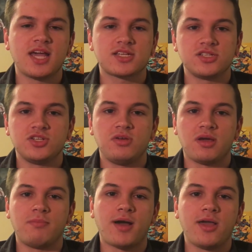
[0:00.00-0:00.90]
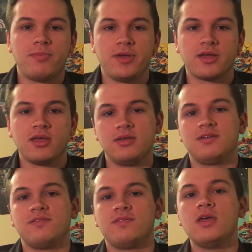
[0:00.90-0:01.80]
He's actually doing a biopic
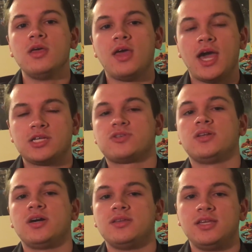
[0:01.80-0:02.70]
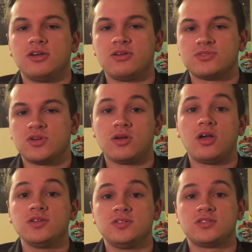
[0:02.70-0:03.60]
of astronaut Neil
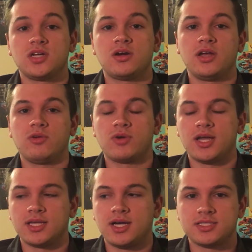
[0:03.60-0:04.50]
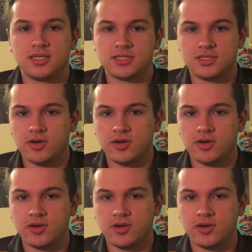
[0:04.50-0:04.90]
Armstrong, also starring Ryan Gosling.